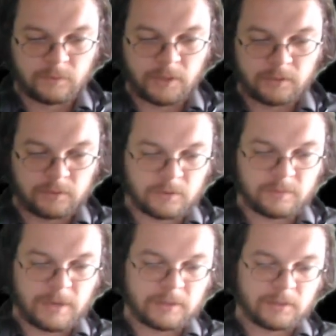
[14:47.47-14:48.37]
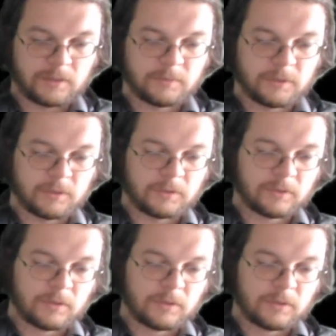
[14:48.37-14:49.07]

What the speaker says: right? So the mass times the